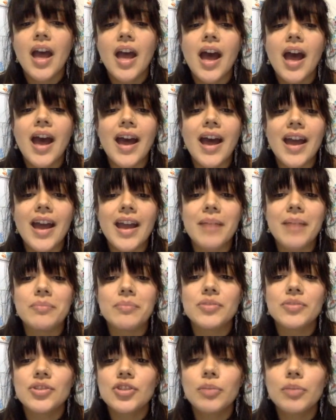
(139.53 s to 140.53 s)
I'm
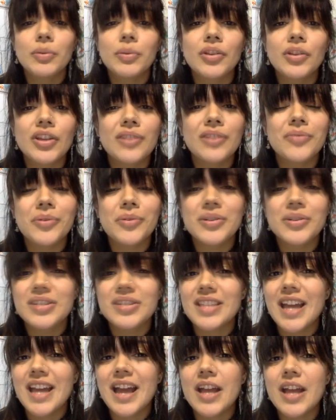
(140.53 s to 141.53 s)
super looking forward to
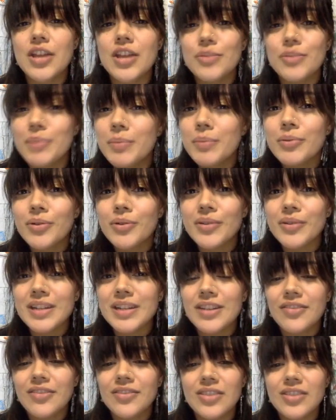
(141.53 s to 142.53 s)
that. You people going
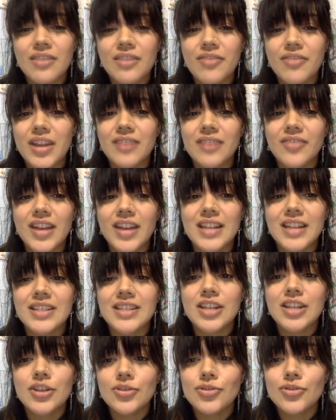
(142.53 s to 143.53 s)
to the Fan Fest,
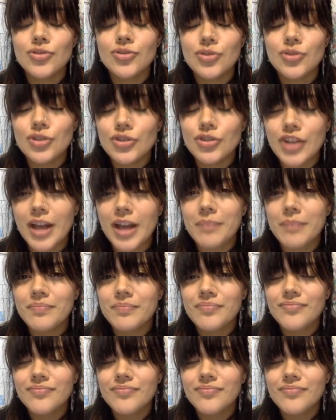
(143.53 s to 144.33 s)
do your job,